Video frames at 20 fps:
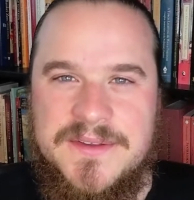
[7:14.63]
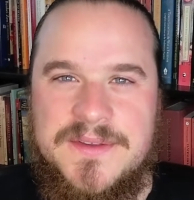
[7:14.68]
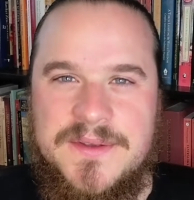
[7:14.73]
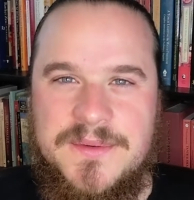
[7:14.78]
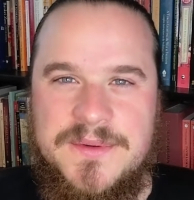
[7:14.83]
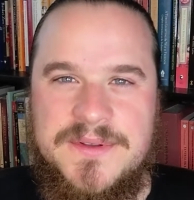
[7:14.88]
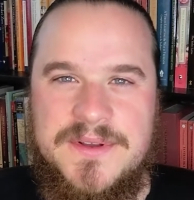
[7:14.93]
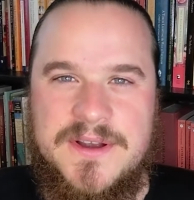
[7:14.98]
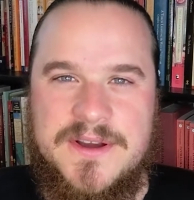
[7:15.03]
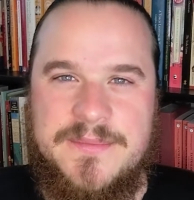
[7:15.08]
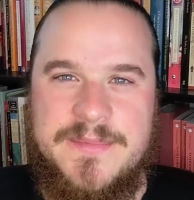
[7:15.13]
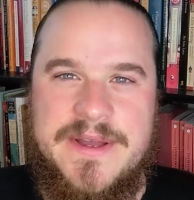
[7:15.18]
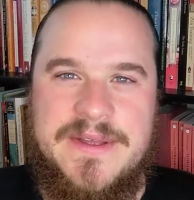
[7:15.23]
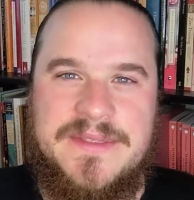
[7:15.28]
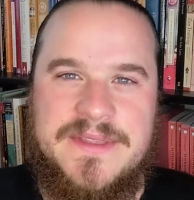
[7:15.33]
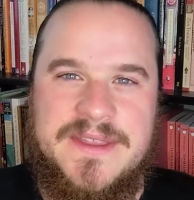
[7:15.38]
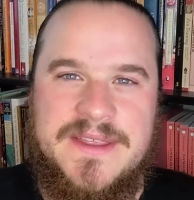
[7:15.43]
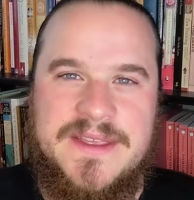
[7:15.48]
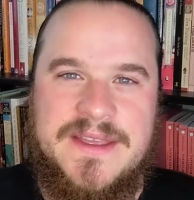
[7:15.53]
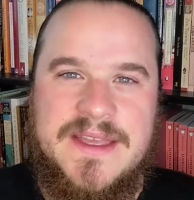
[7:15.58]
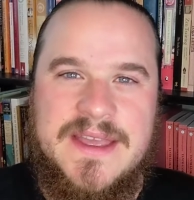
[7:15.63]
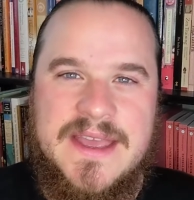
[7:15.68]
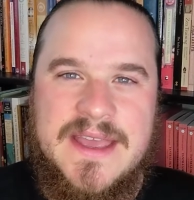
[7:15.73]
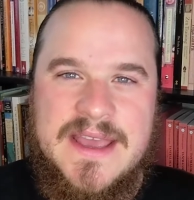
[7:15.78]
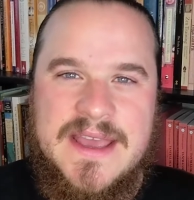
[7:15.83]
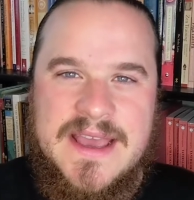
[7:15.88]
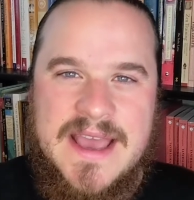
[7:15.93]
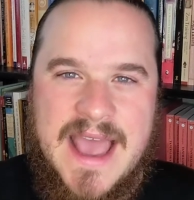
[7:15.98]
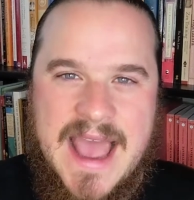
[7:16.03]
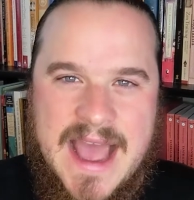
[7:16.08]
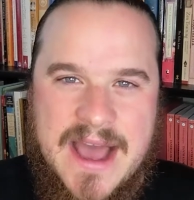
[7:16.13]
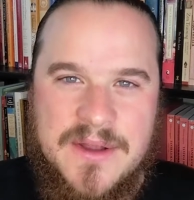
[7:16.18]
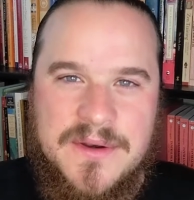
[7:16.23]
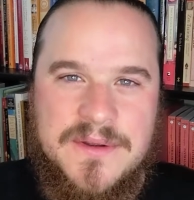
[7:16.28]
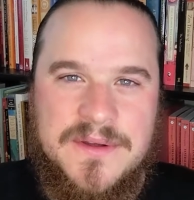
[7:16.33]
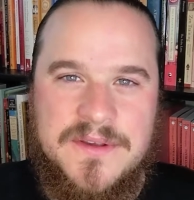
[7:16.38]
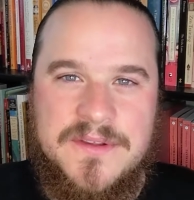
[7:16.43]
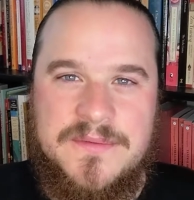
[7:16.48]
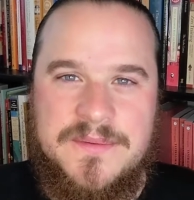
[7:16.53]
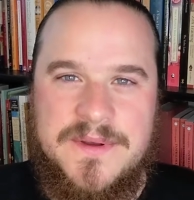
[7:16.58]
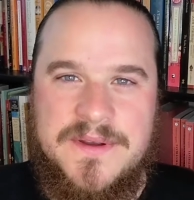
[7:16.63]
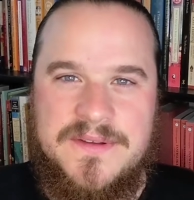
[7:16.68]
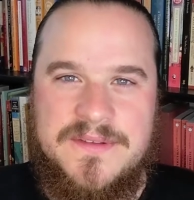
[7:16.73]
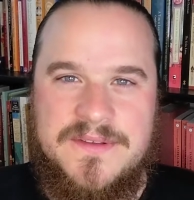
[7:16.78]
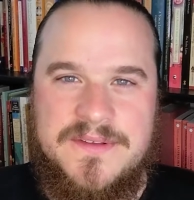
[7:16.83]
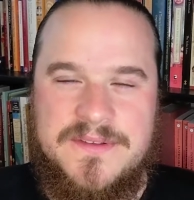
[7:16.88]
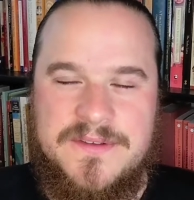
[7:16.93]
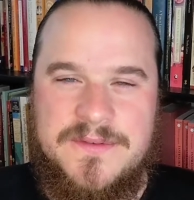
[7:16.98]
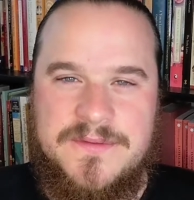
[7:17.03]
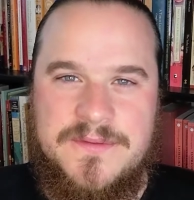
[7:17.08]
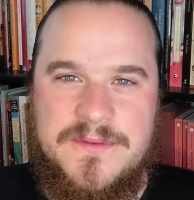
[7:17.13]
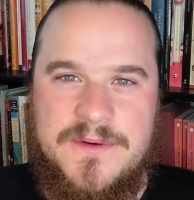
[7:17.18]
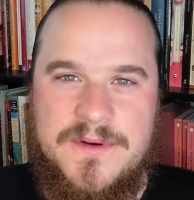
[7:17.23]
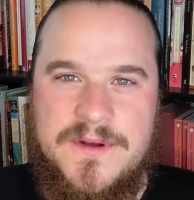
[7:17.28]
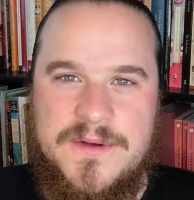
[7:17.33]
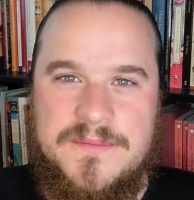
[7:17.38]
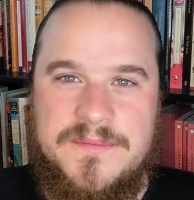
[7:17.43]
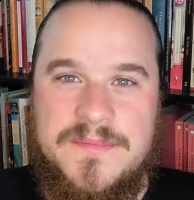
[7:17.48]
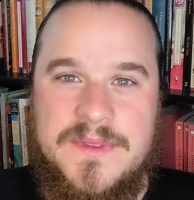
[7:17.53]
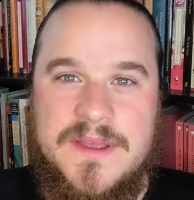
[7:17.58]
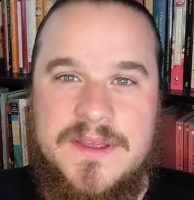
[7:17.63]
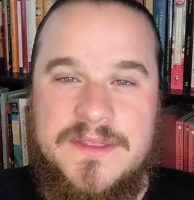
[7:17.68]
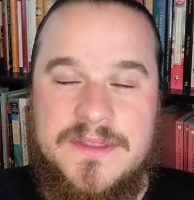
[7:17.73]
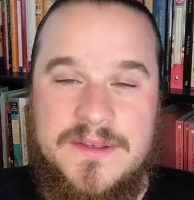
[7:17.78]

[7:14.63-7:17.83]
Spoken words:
So when we talk about the outer experiences of form,